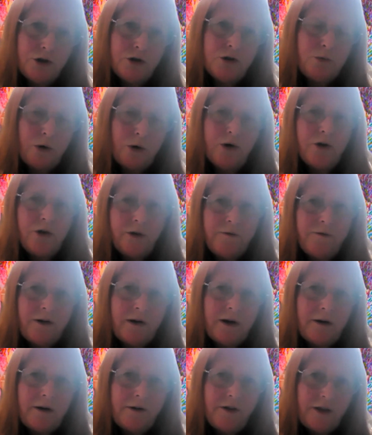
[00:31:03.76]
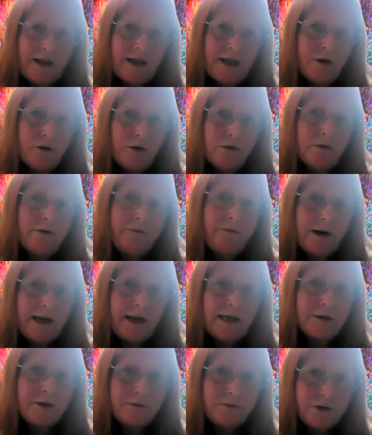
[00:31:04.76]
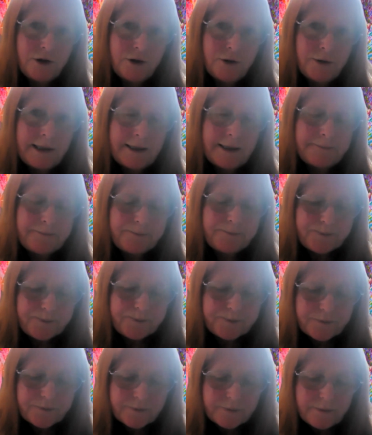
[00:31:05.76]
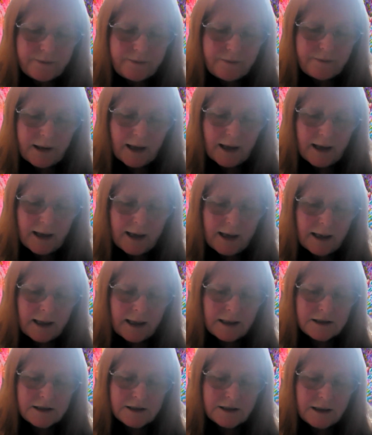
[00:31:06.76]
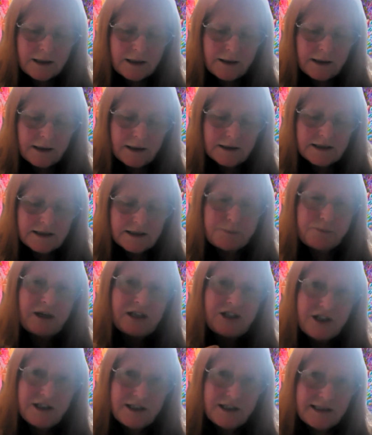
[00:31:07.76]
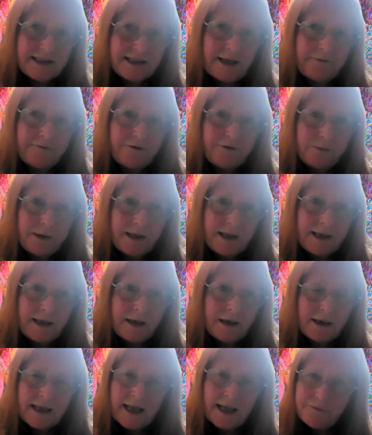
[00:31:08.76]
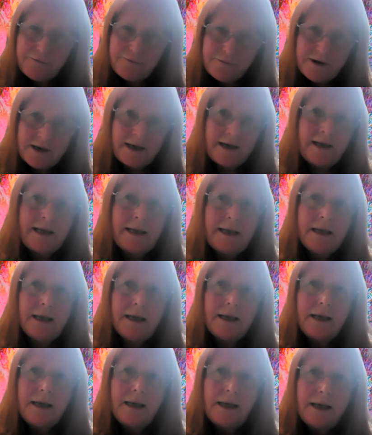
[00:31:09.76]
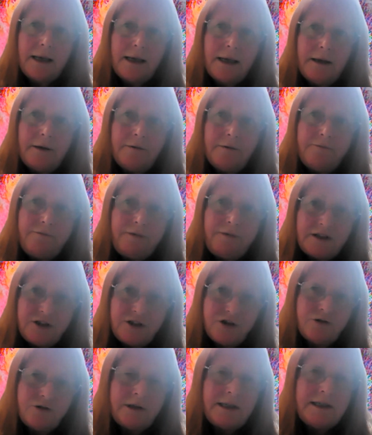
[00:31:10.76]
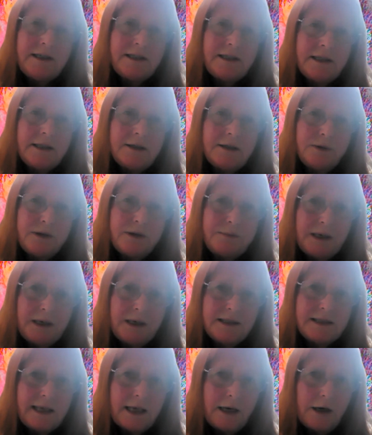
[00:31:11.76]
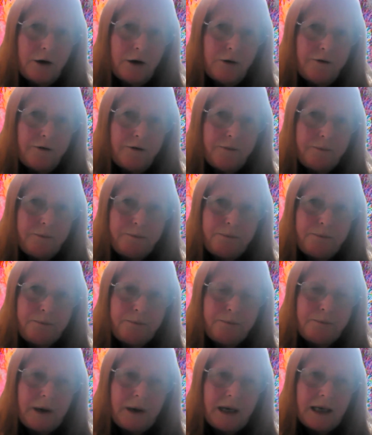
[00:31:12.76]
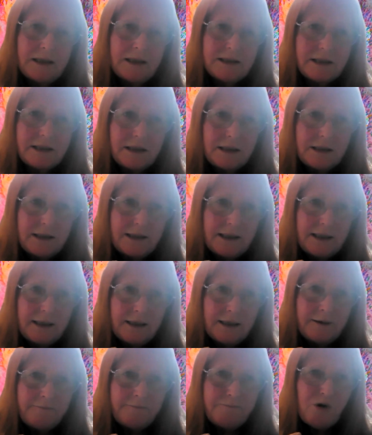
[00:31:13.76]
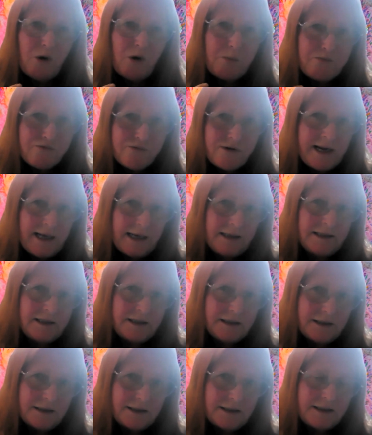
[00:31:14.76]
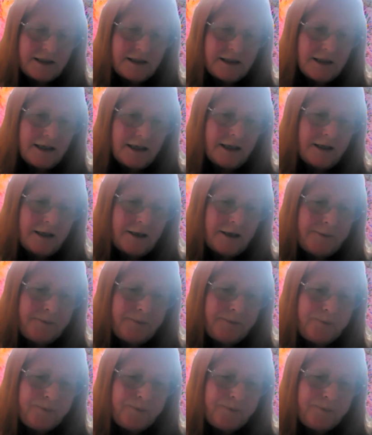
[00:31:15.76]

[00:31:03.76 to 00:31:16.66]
do what the very thing you're afraid of doing. And depression does that for me. I get really frustrated with myself, but I'm not brilliant at